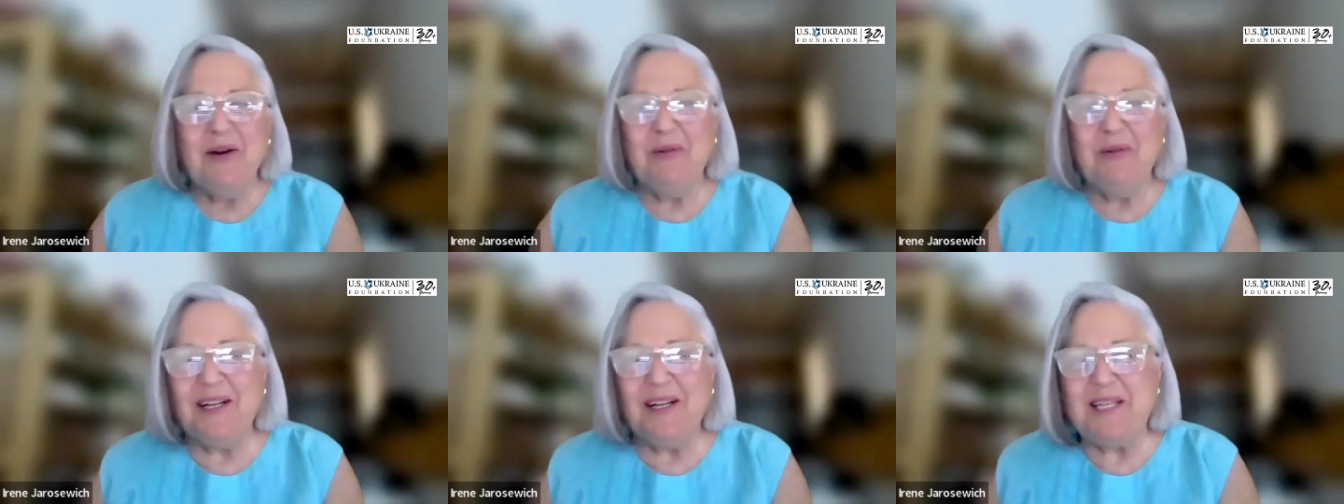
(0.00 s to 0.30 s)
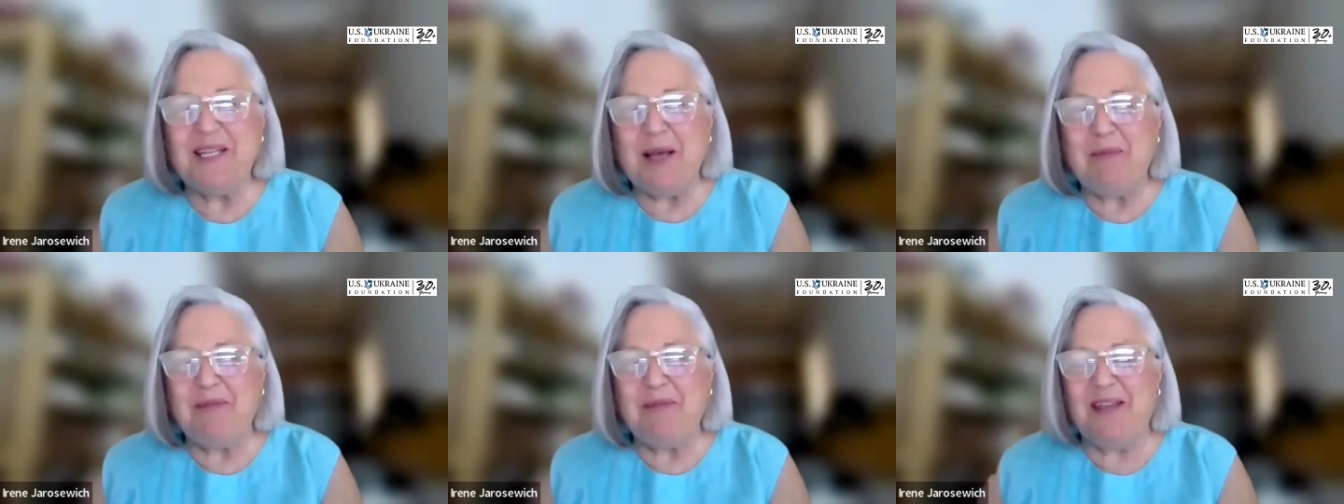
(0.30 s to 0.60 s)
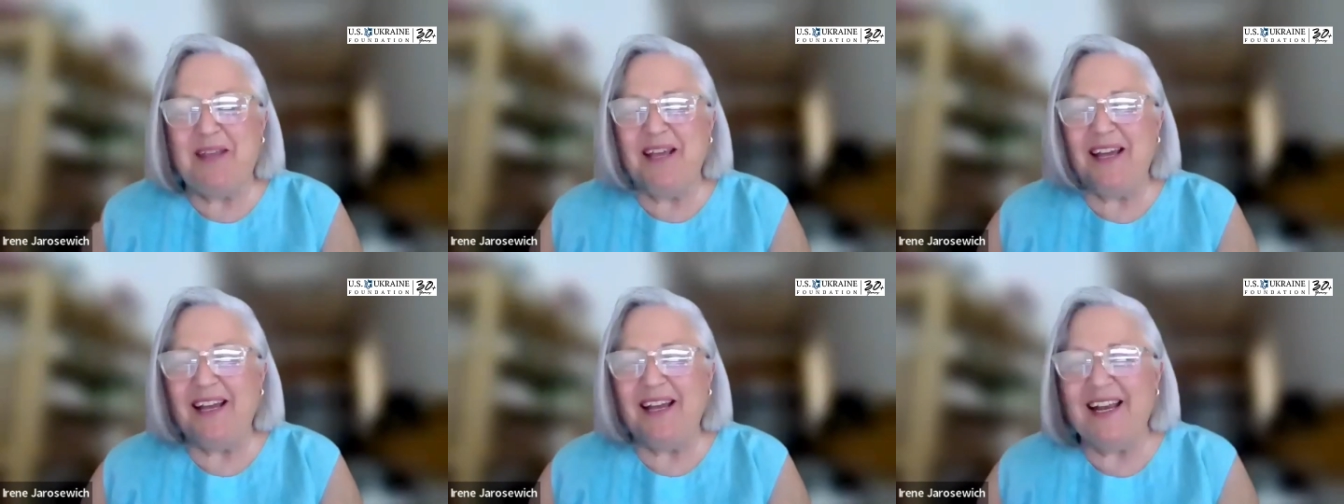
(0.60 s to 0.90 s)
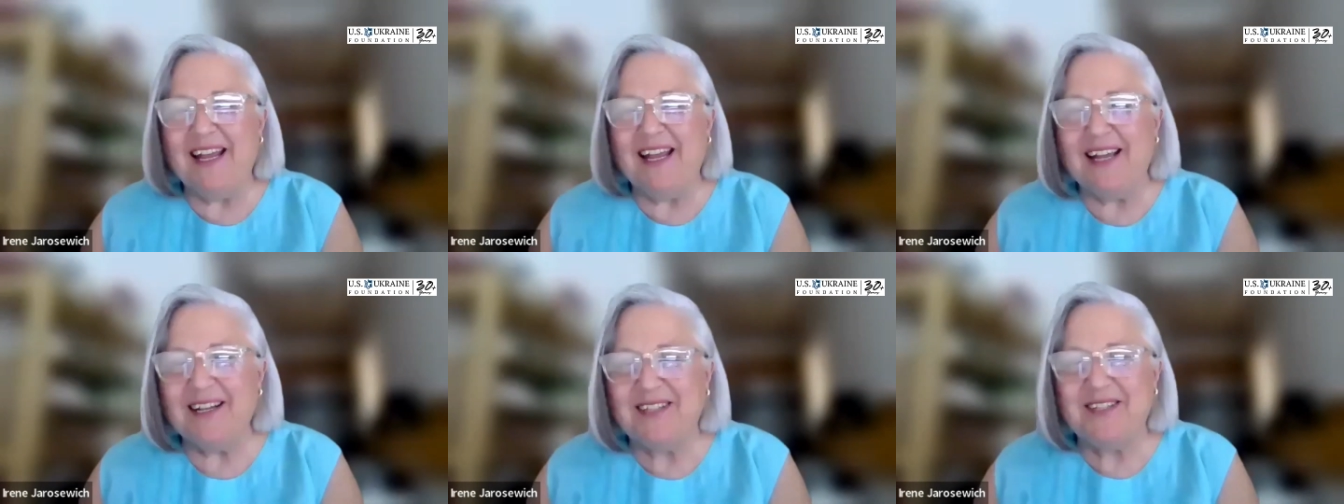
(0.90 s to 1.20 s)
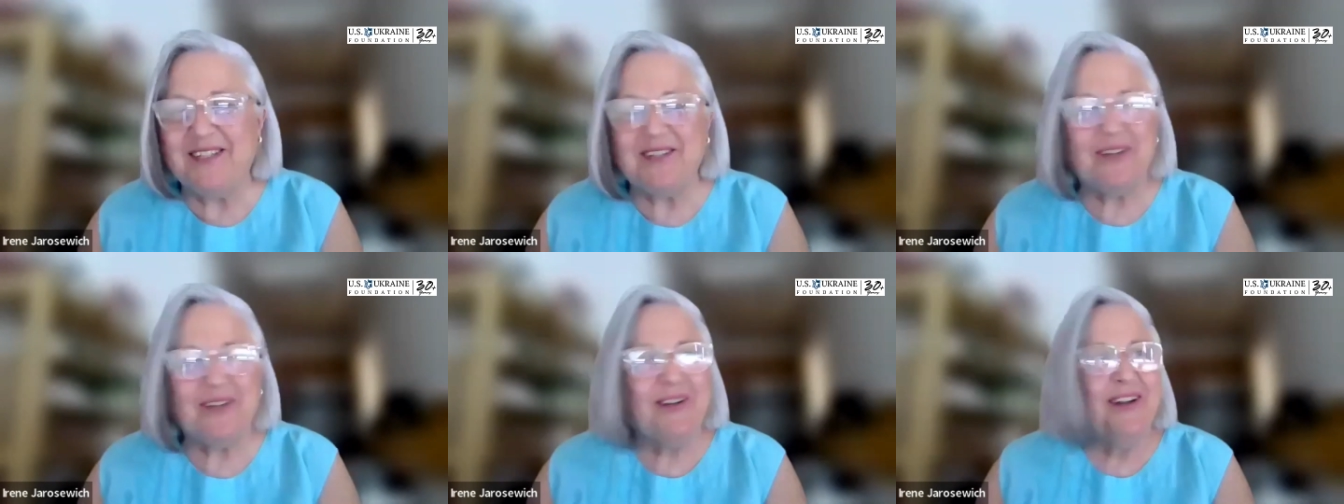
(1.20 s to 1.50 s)
We'll accept that
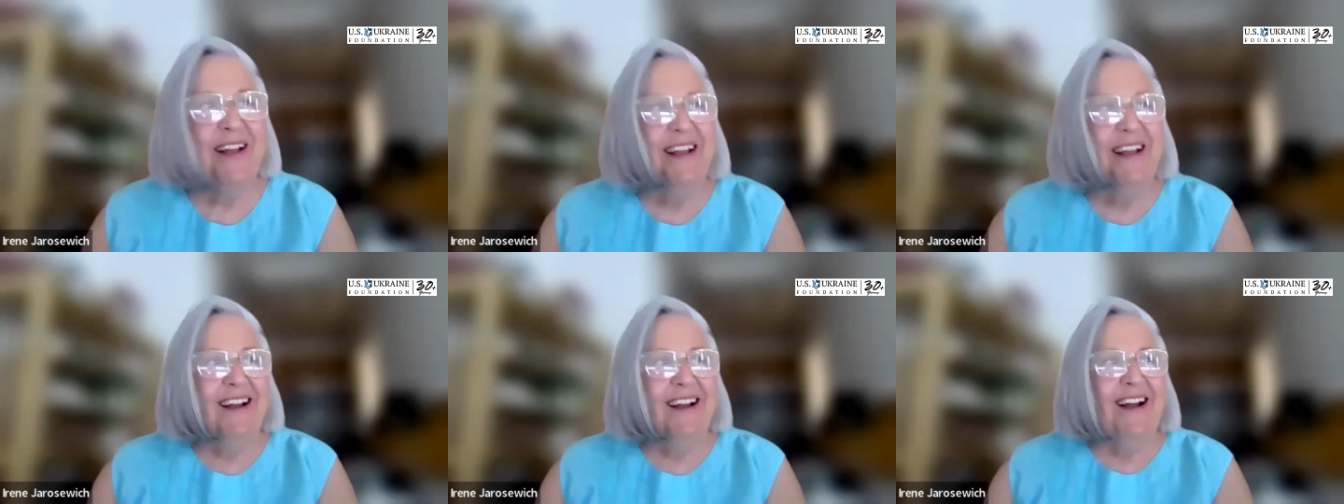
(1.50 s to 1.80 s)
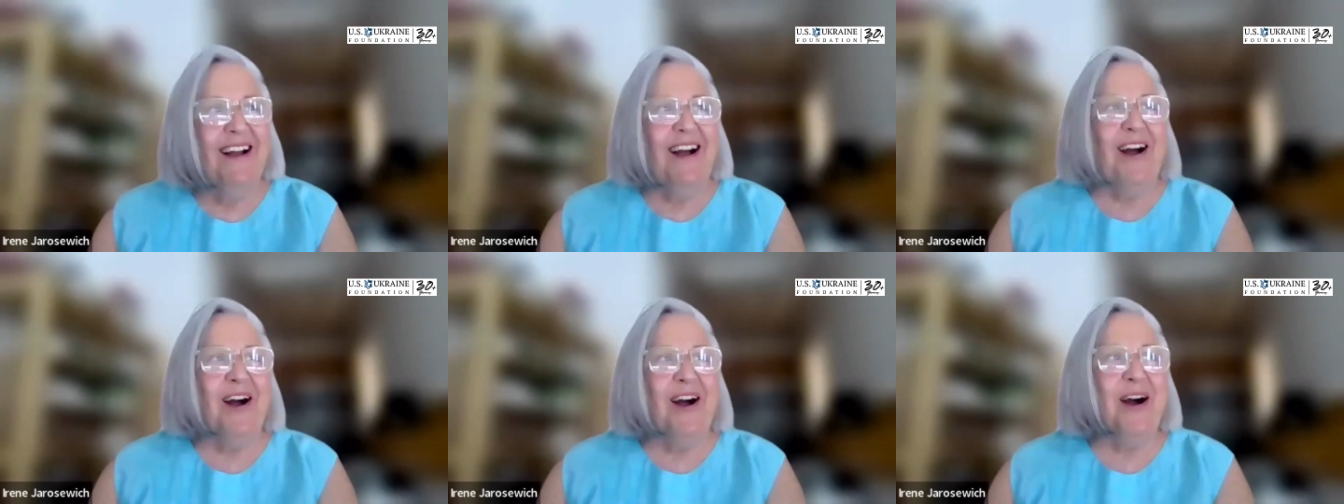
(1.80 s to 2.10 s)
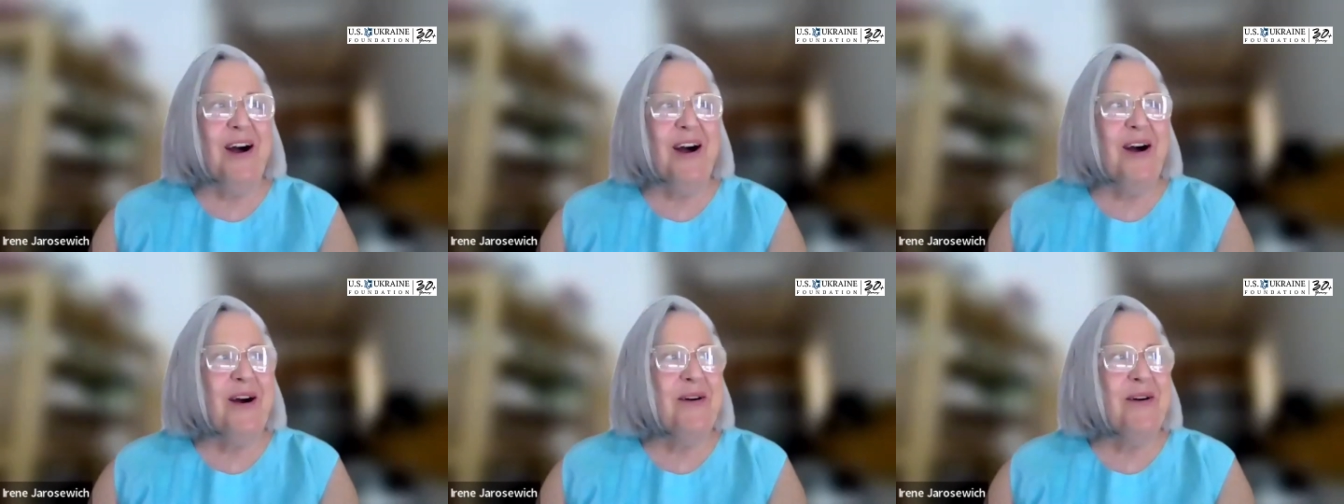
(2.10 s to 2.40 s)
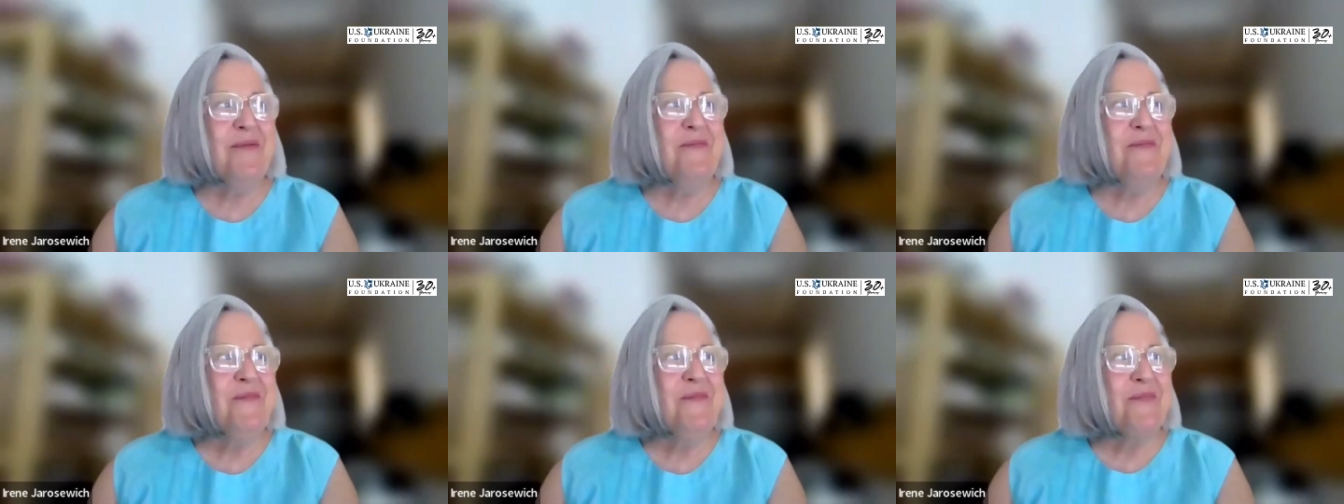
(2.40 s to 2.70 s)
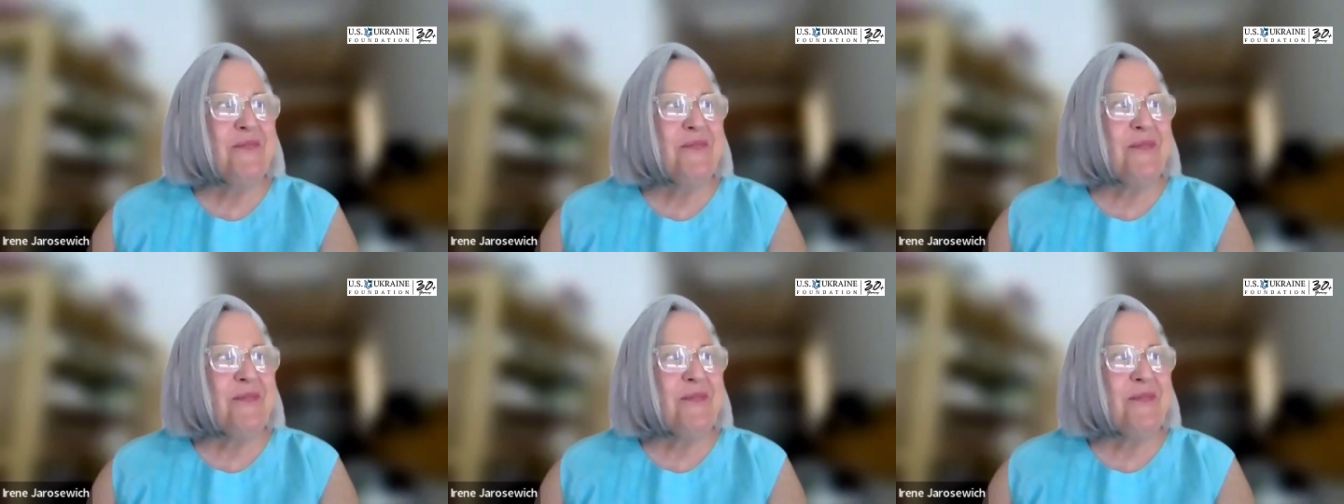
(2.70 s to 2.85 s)
answer. All